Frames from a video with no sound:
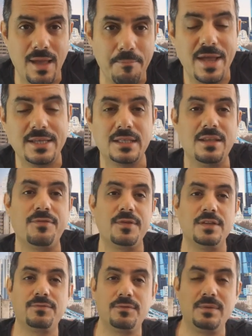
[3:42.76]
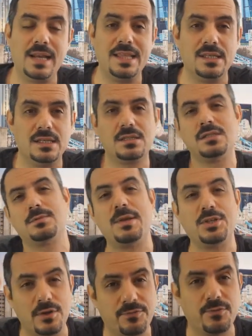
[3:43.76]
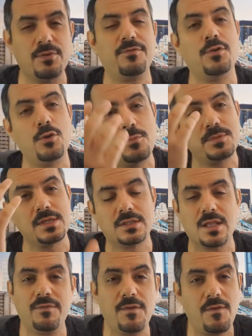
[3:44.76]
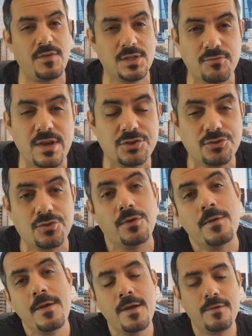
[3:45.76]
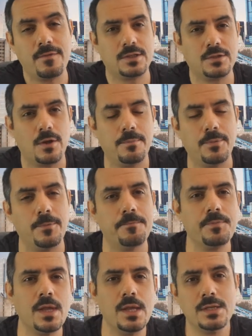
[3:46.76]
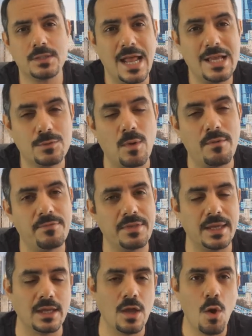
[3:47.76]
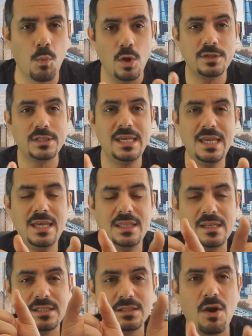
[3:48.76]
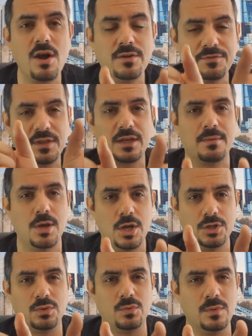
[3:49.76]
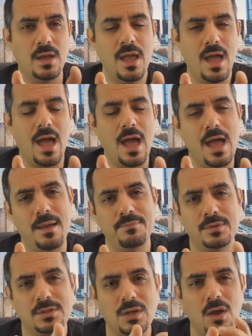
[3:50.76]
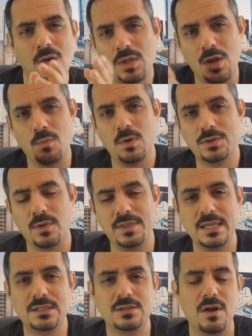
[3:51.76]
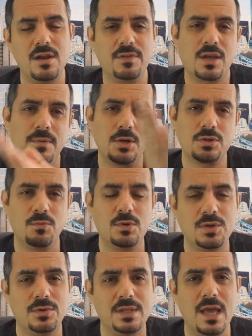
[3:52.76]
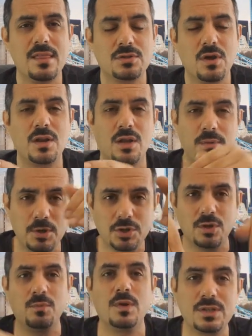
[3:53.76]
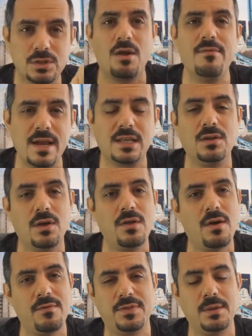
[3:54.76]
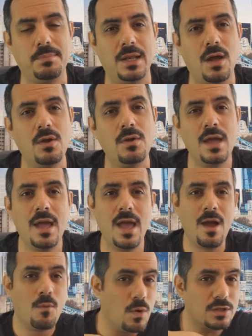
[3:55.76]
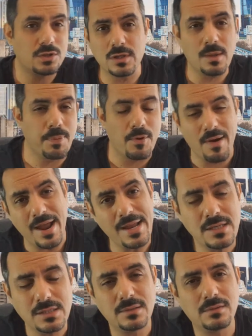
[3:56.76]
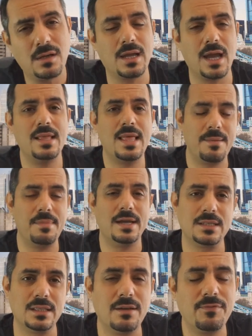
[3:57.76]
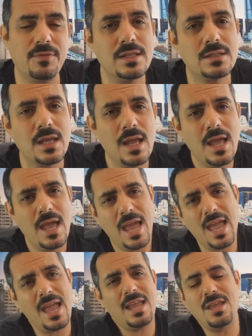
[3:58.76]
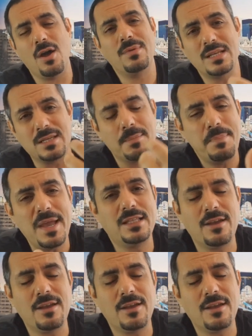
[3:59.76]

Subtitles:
makes a difference for the lenders, especially through the fumes and stuff if it's a restaurant, for example. So that's one thing. What's either side of the commercial? So you know, what's on this side of the commercial, what's on the other side of the commercial, and what's directly obviously below? What's on the parade? Okay, that makes a difference. You know, there's a big